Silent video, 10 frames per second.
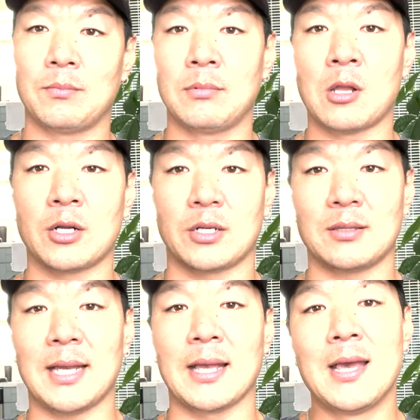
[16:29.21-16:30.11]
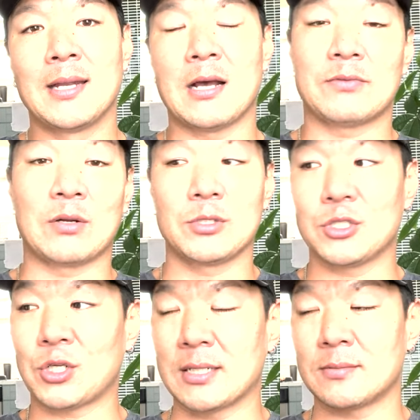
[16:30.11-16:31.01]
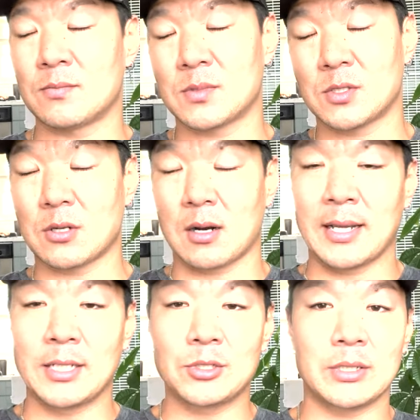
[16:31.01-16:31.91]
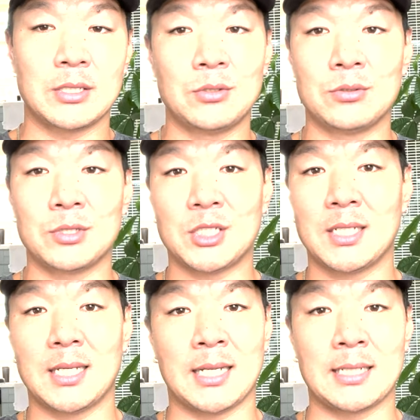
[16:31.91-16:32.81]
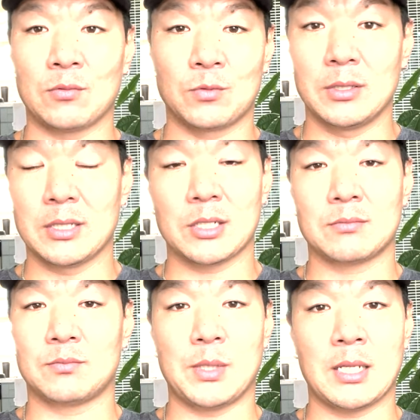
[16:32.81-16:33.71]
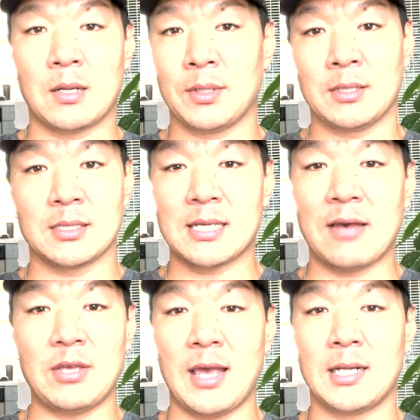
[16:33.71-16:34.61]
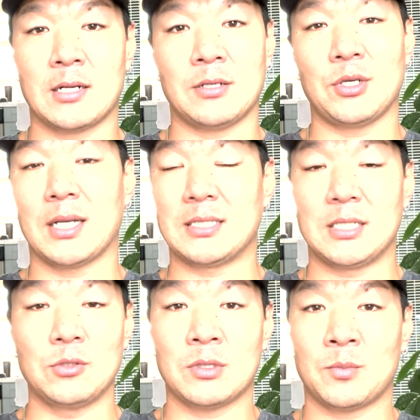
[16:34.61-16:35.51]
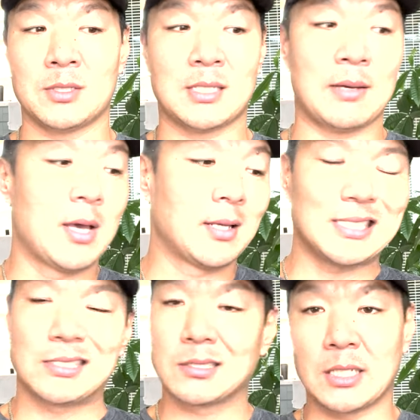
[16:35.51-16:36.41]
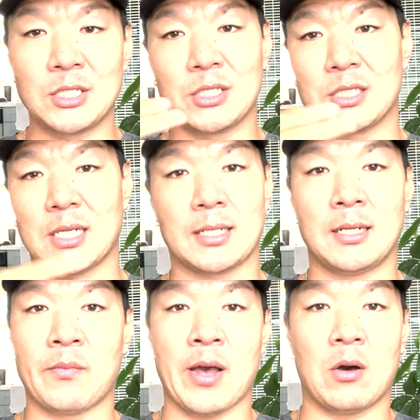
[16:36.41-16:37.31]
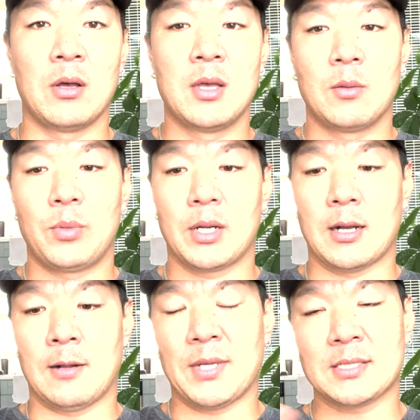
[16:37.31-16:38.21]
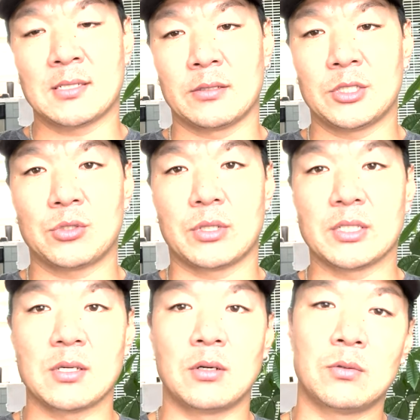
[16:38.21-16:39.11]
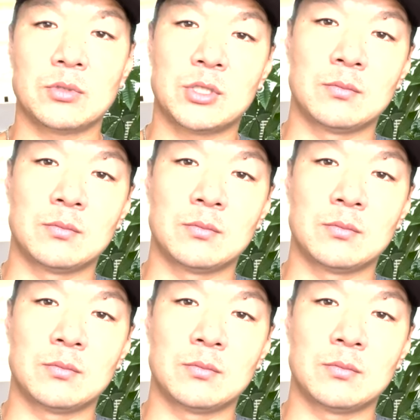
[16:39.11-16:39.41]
along your thing now if they really try to start hindering you and shit and they really are becoming this heavy hater and you got to deal with them all the time then you just got to cut them out but um, that's another story so